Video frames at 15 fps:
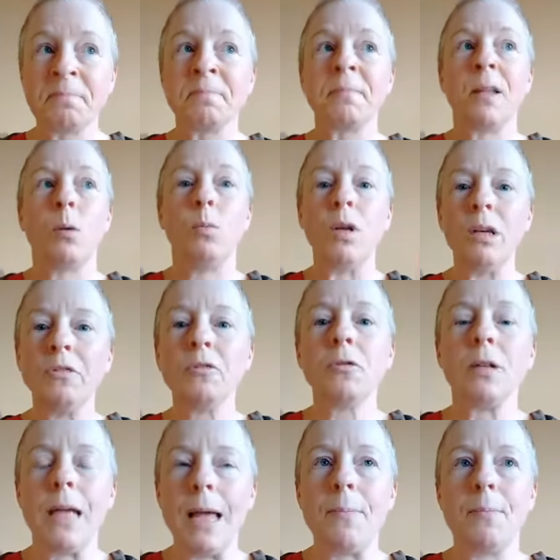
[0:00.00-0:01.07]
Whenever
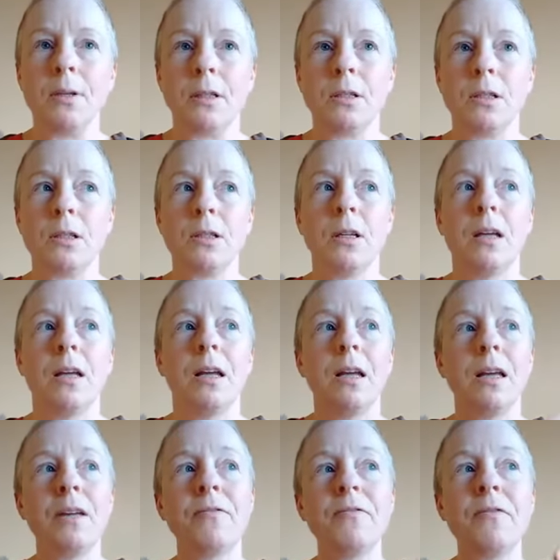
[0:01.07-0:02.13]
it happens,
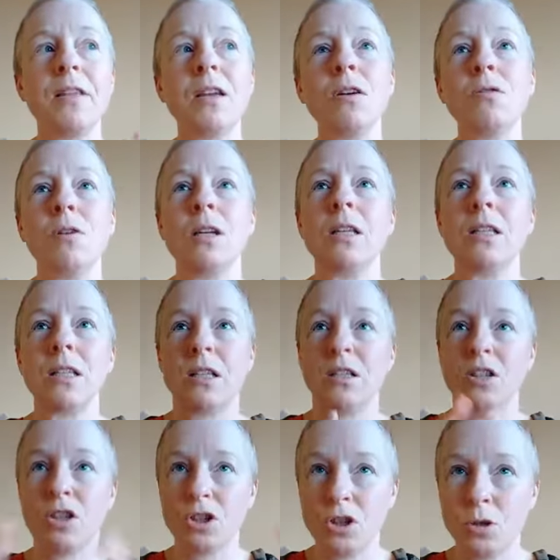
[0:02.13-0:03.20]
if there is a
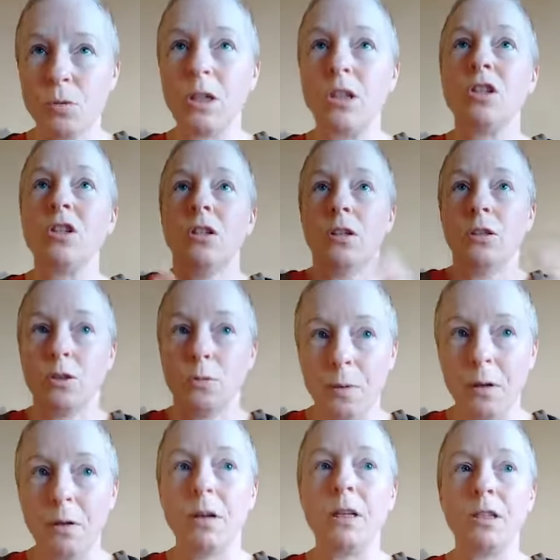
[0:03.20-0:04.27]
situation, an
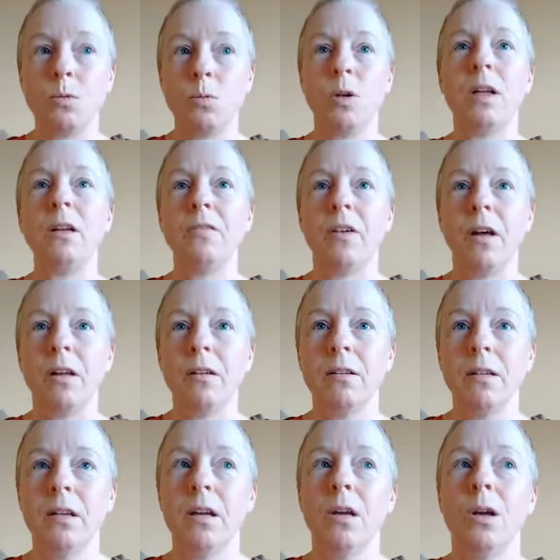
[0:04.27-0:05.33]
experience, whatever,
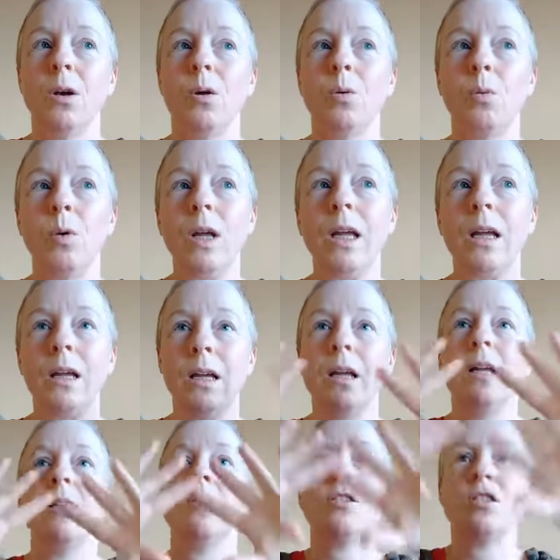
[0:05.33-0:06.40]
where
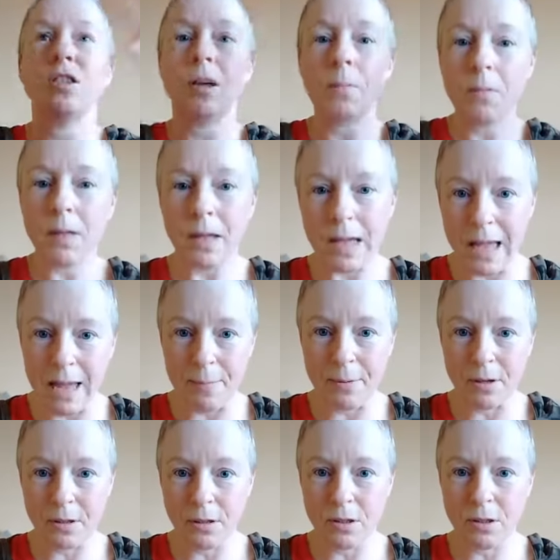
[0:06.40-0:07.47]
something
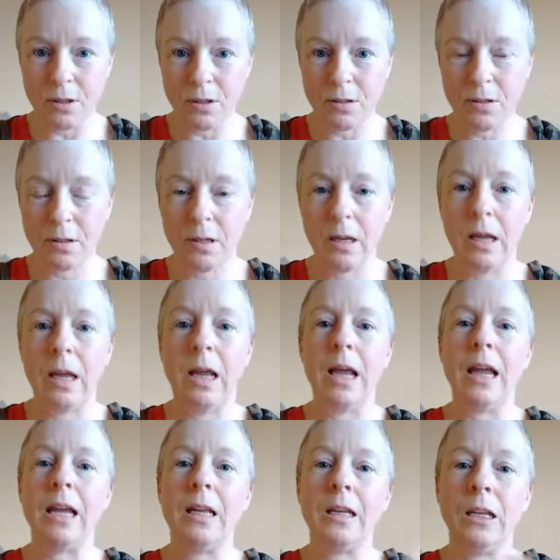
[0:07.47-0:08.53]
happens
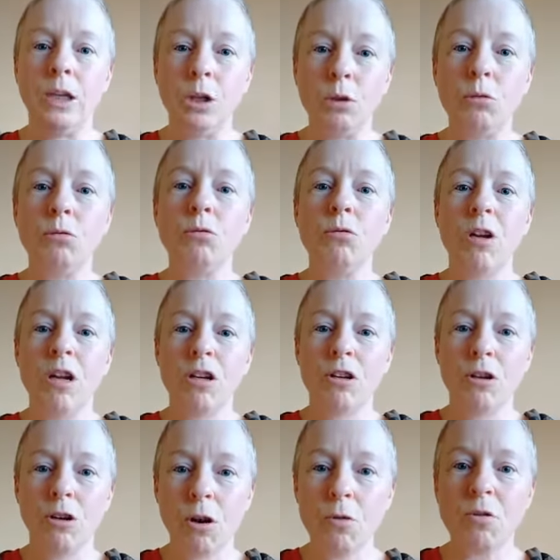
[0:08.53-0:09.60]
and you
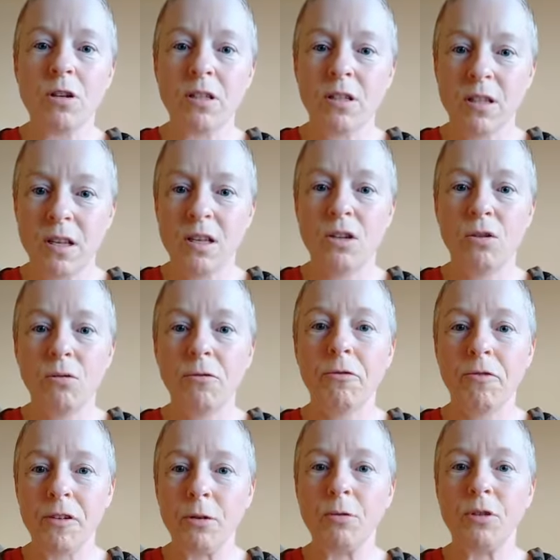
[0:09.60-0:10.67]
notice that you
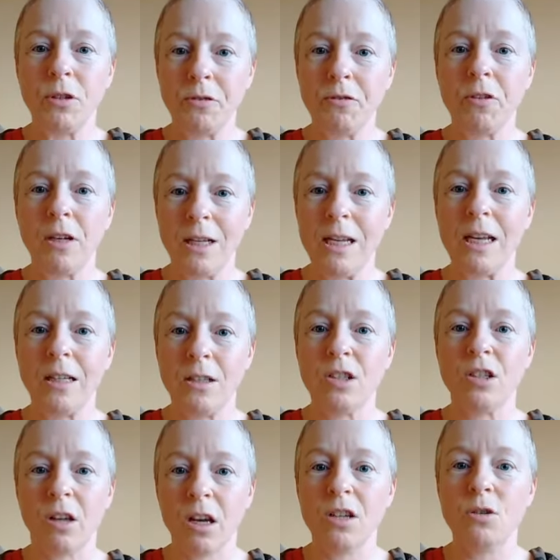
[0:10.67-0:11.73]
feel differently
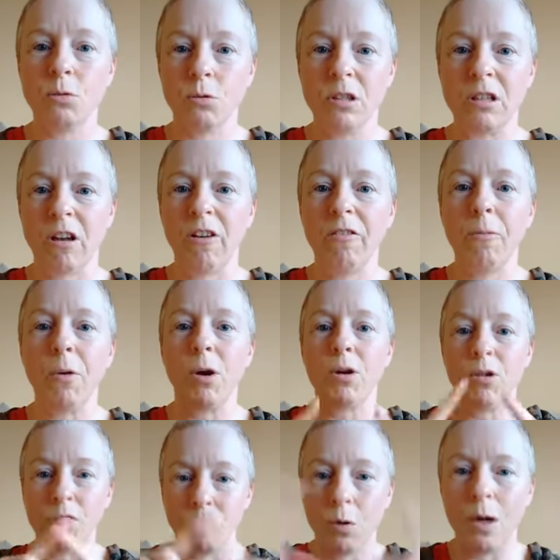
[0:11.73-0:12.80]
inside yourself
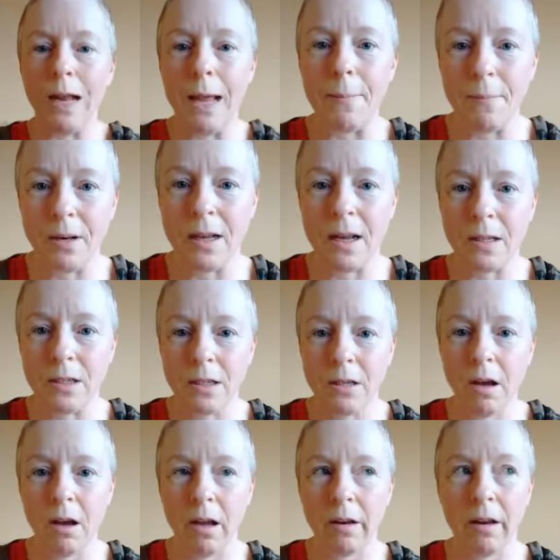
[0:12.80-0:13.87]
because of what happened
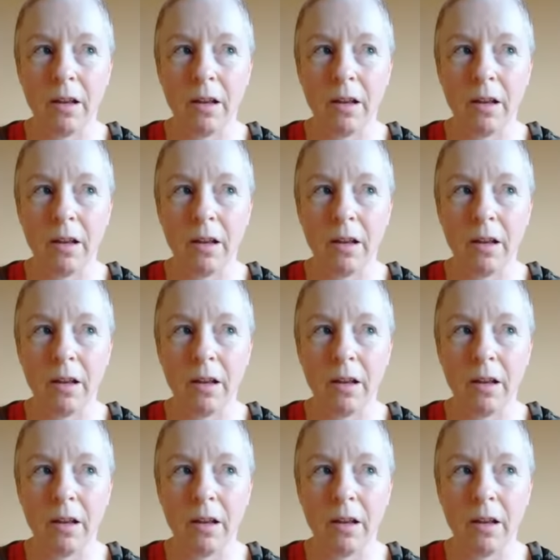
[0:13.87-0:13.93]
outside.